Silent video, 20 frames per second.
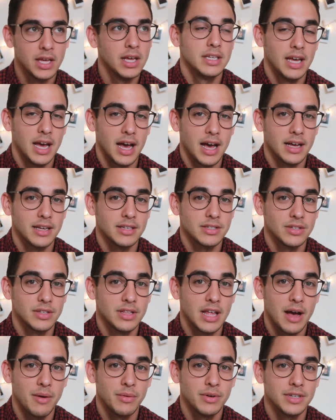Yeah, so
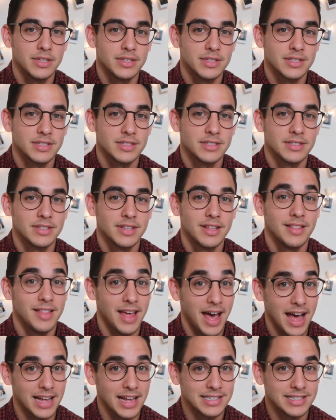that was
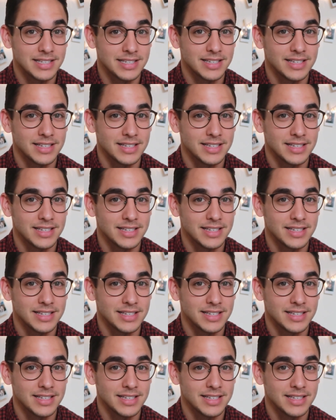that.